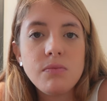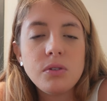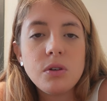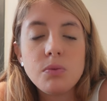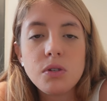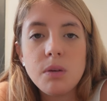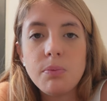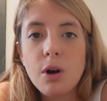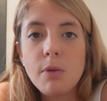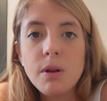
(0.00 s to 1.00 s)
don't see
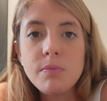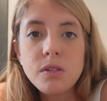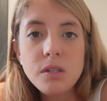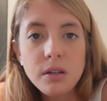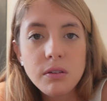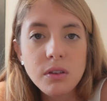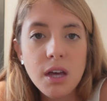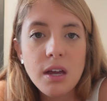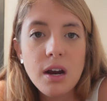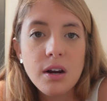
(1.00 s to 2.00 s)
problems
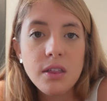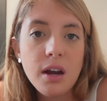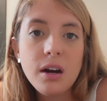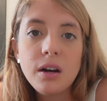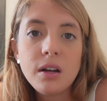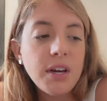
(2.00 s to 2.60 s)
that are there.